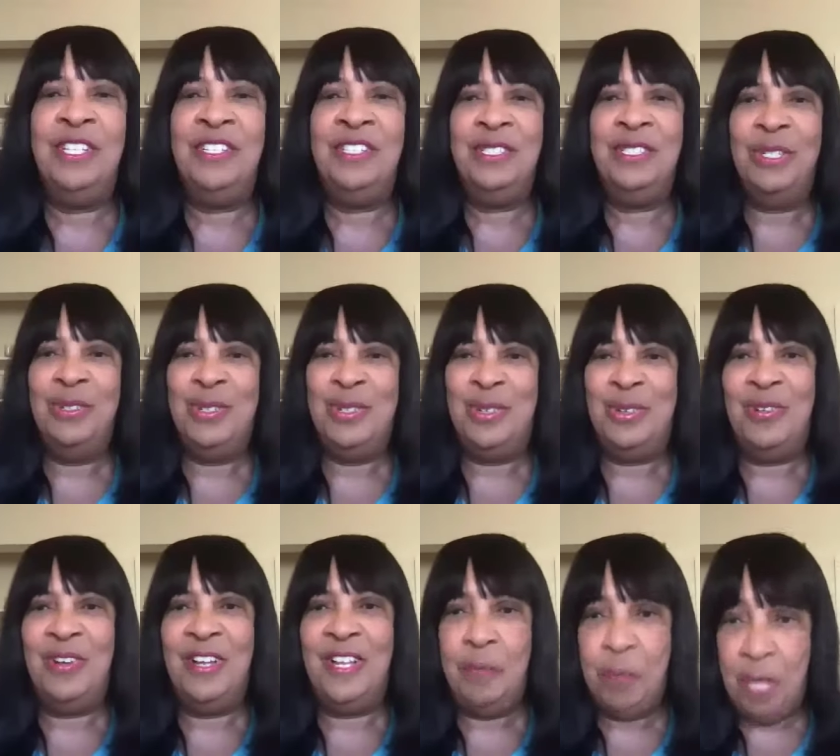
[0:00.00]

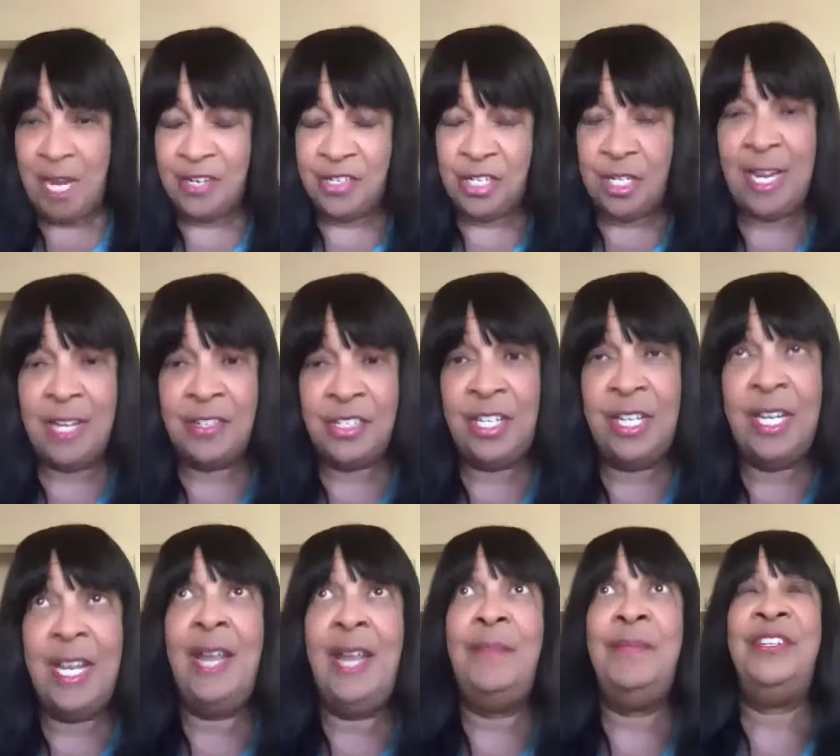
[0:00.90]
school. And we actually
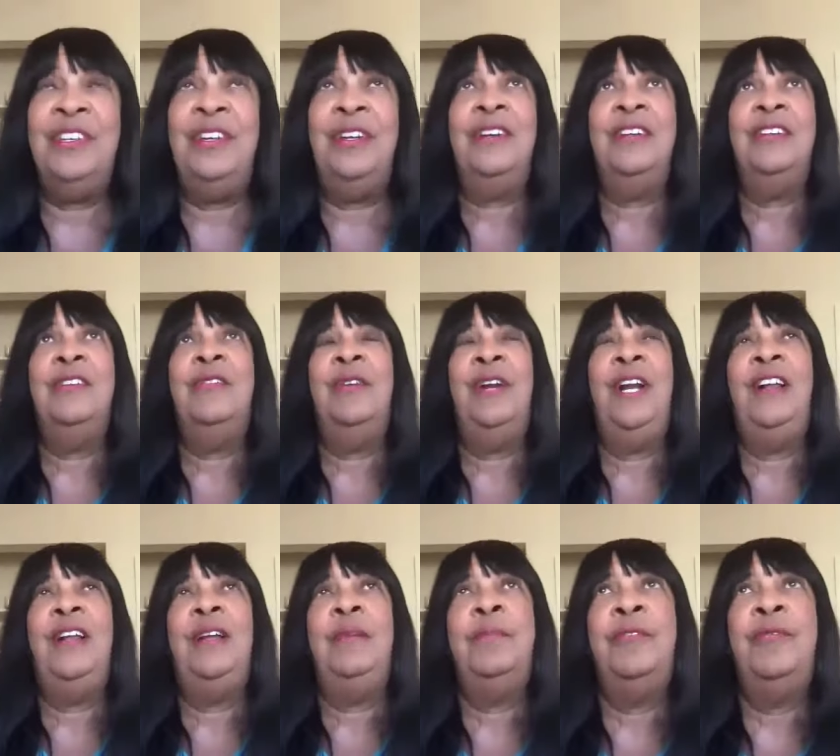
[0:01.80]
came to
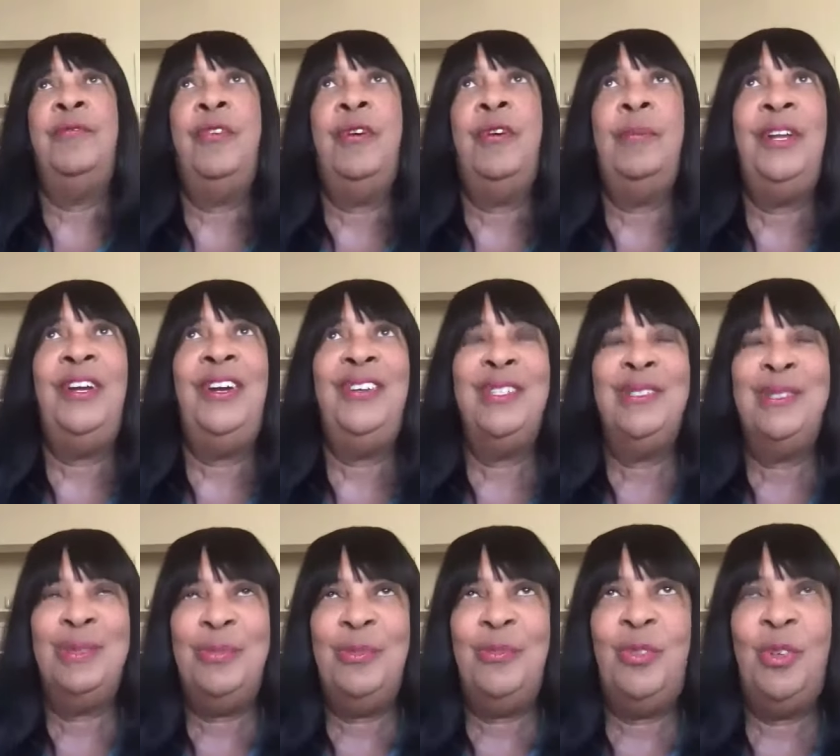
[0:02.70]
Cornell and performed there. This
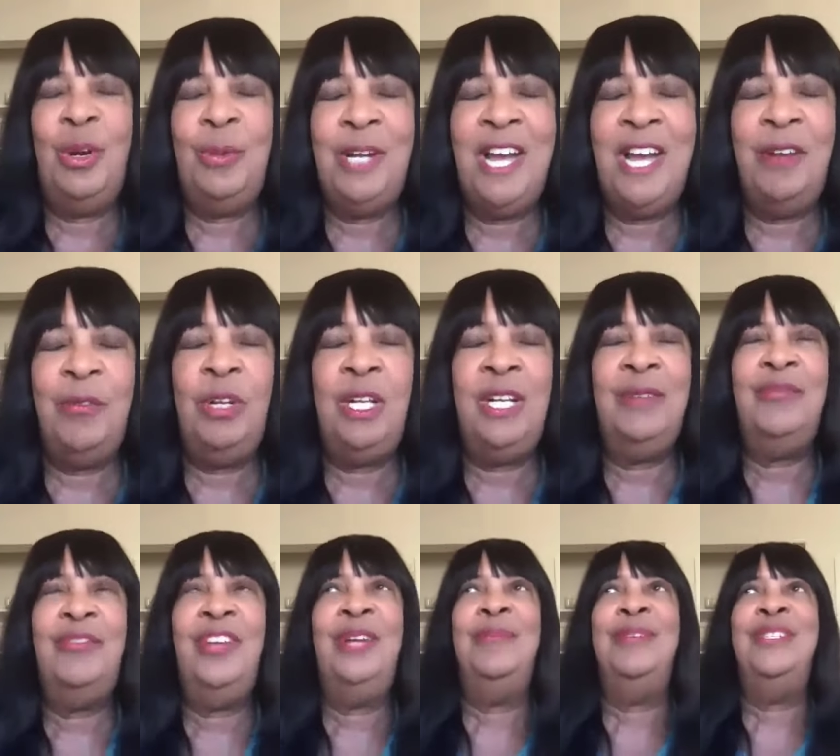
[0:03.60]
was before he got really
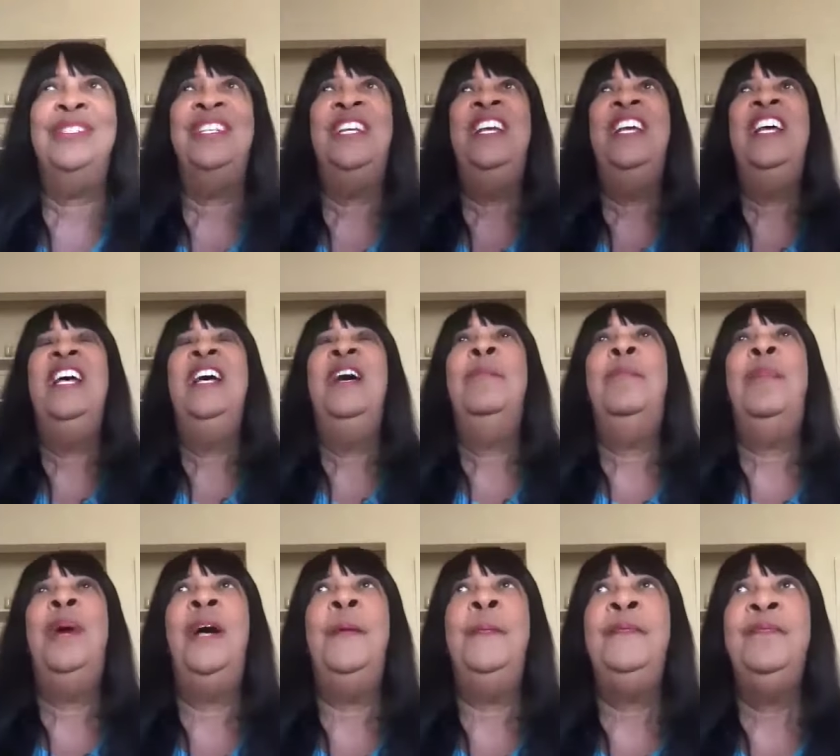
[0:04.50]
famous.
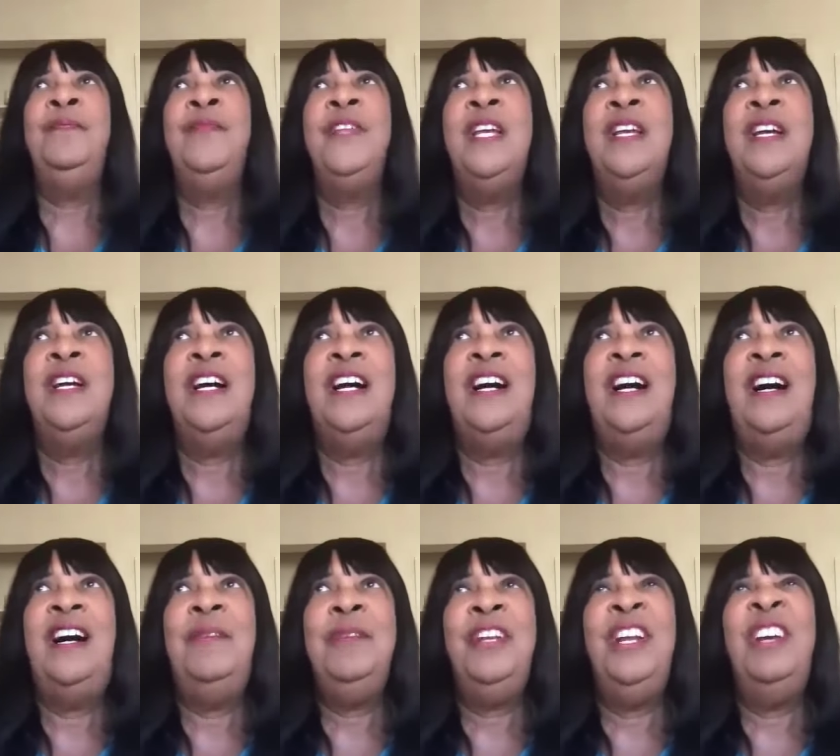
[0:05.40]
But
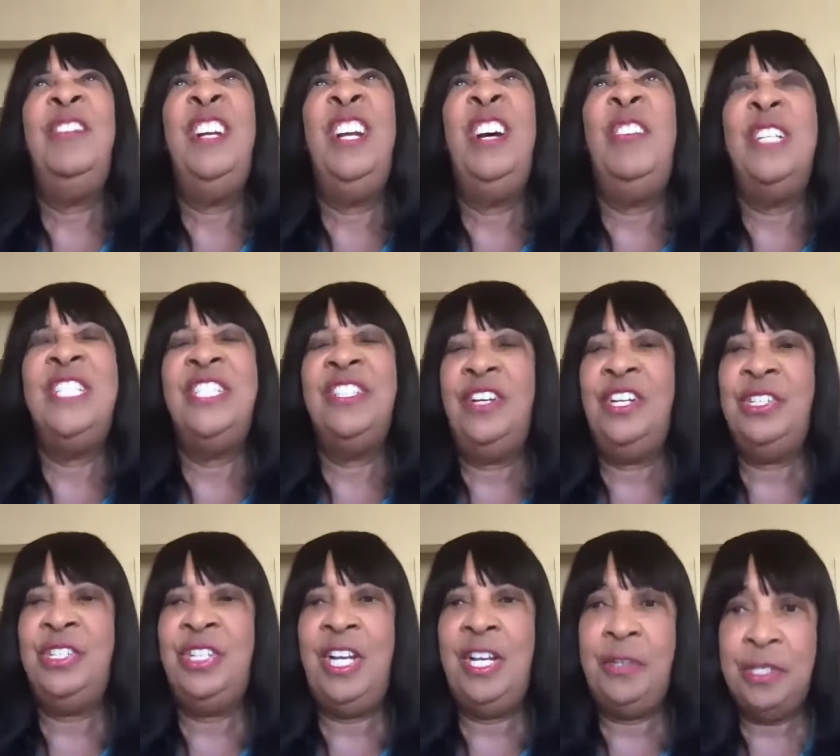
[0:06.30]
you never know what's going to
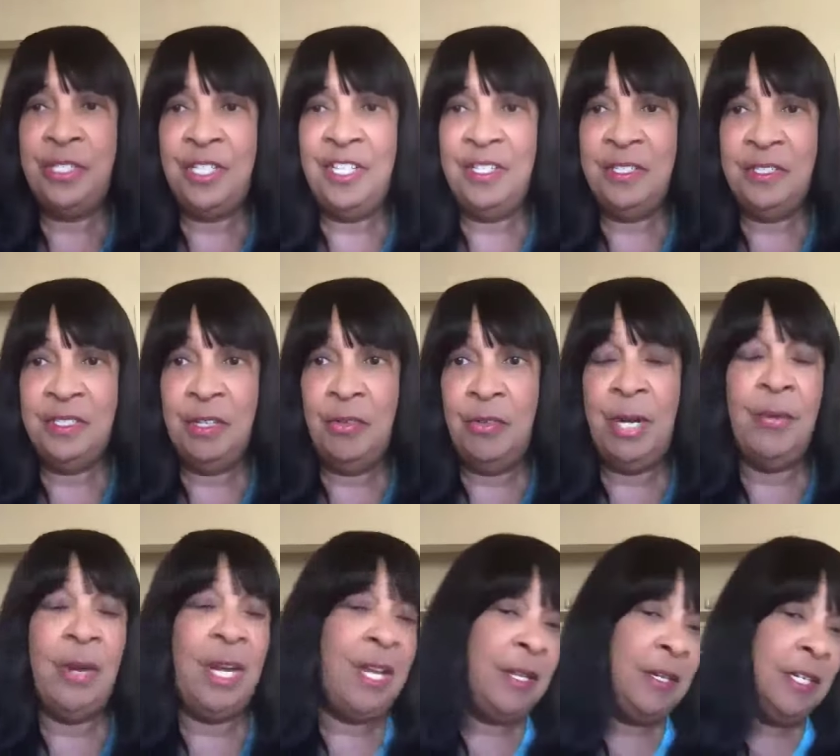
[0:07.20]
change things. So
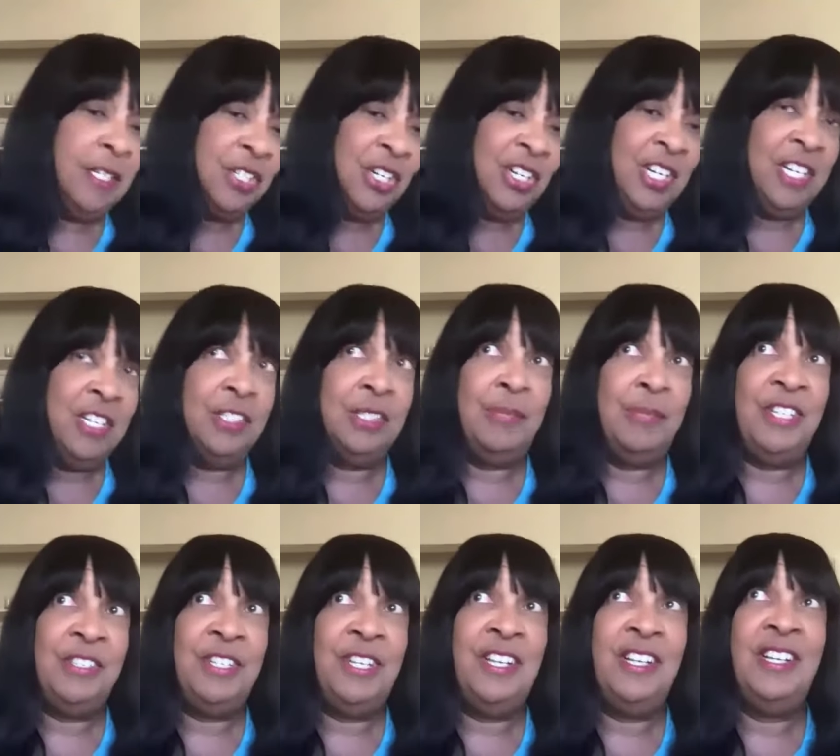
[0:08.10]
anyway, listening to his
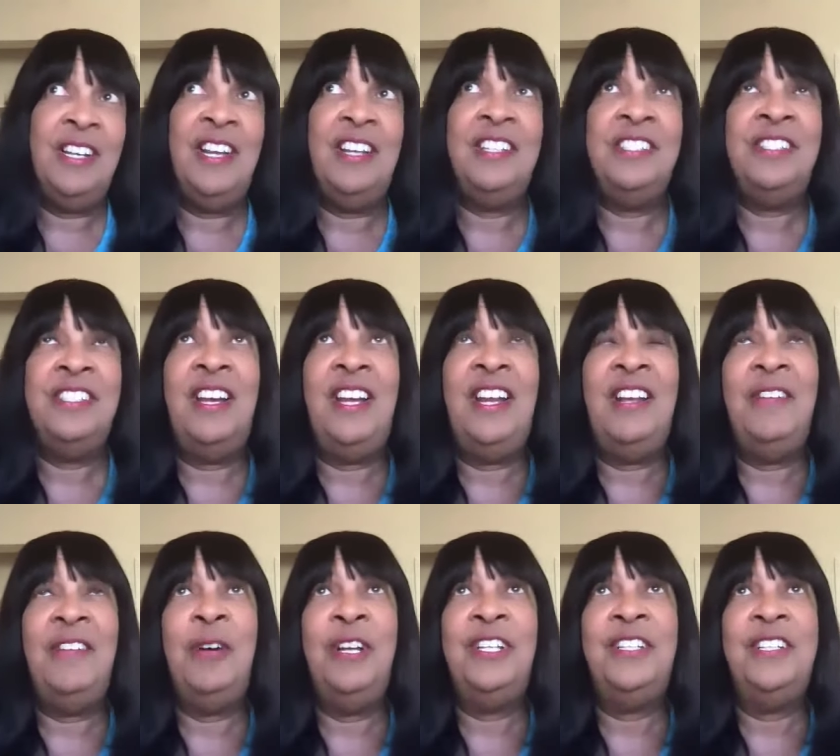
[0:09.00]
music, I decided,
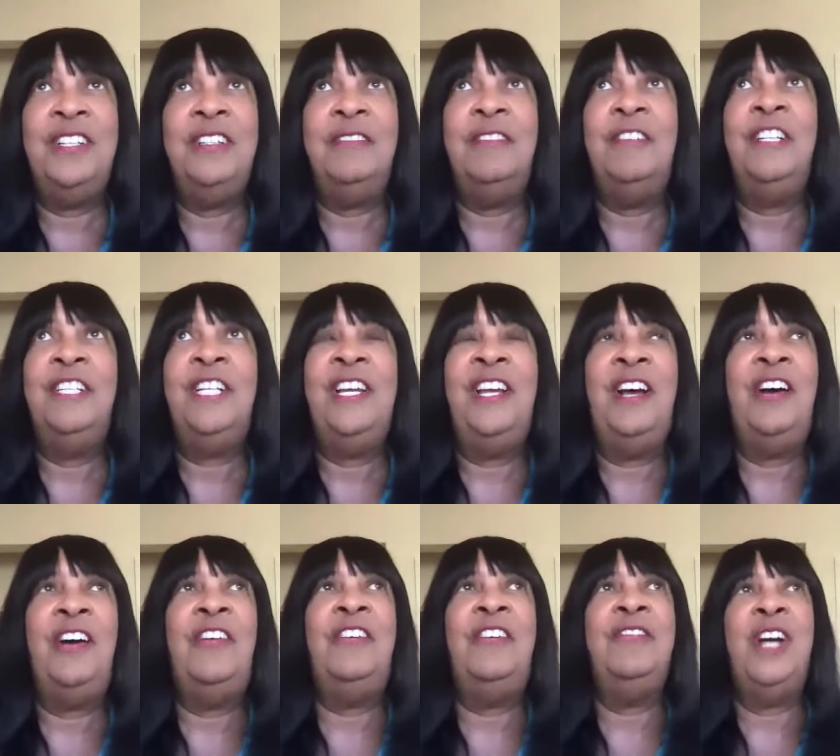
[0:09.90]
what the
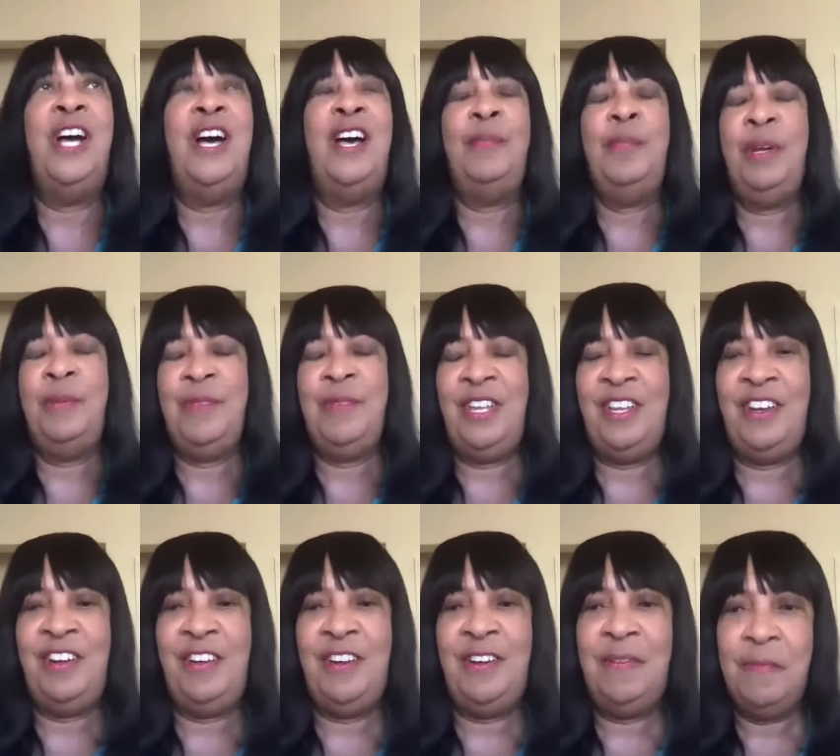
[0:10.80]
hell? God put me
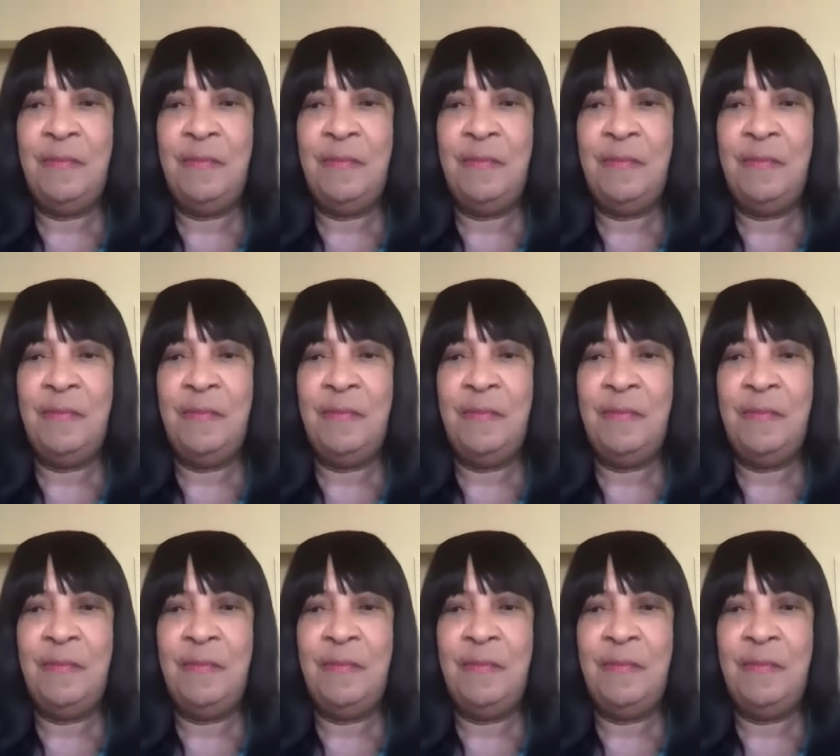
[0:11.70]
here